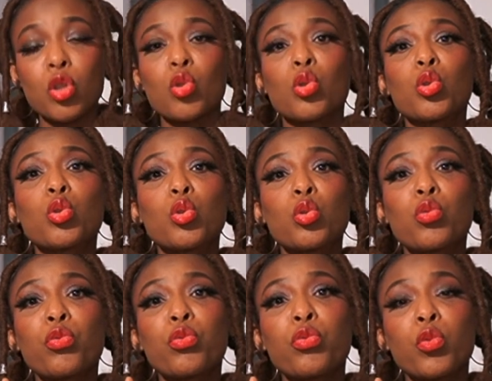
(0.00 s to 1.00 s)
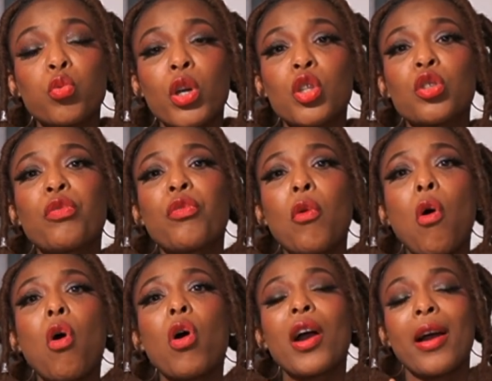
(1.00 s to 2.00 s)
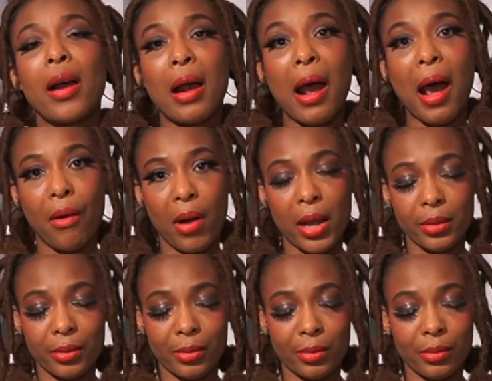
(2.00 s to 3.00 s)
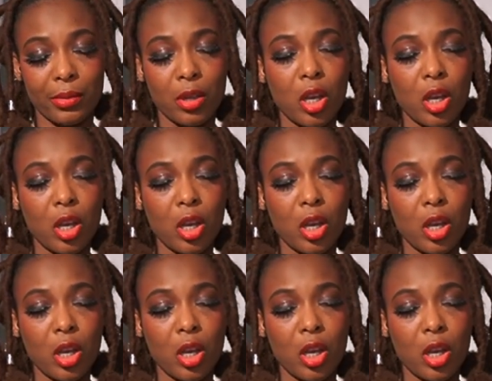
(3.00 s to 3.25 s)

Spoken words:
to 24 carats.